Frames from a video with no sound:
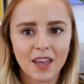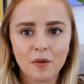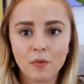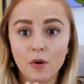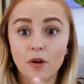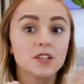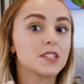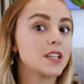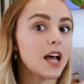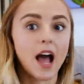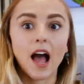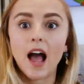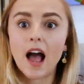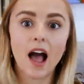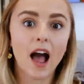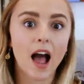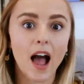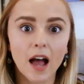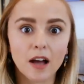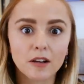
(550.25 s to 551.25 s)
whereas
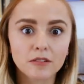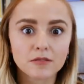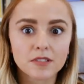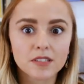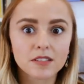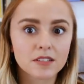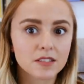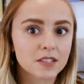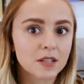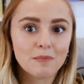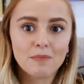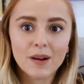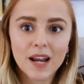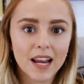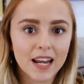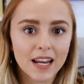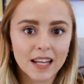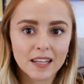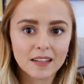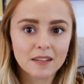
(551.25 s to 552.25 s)
I was just
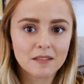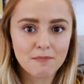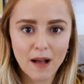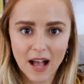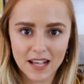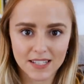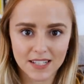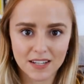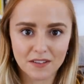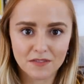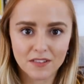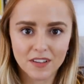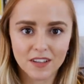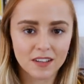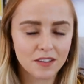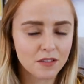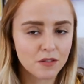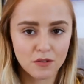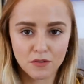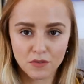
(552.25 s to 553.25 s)
completely passive
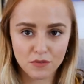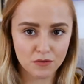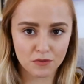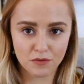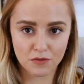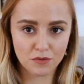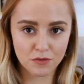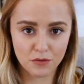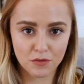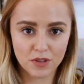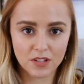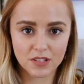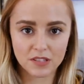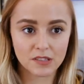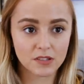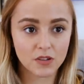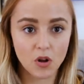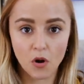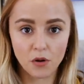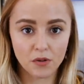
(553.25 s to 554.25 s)
through
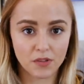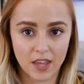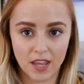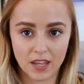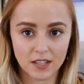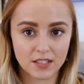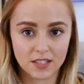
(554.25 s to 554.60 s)
this whole thing.